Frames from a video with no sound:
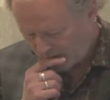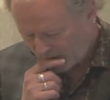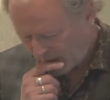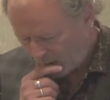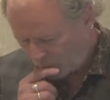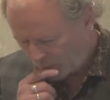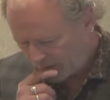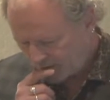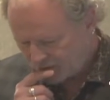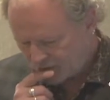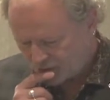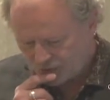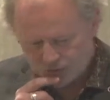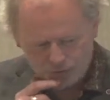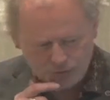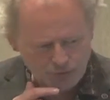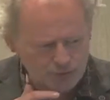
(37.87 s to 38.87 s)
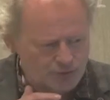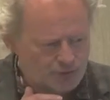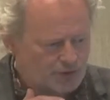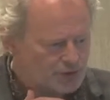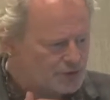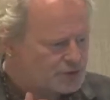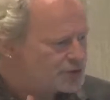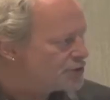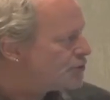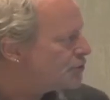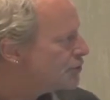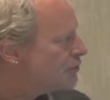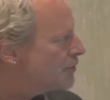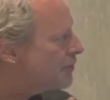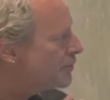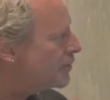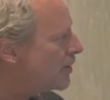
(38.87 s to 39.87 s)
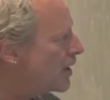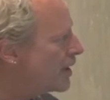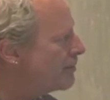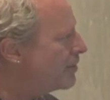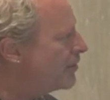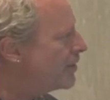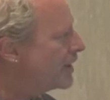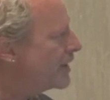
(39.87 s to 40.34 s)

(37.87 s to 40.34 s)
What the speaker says: I want to do two primary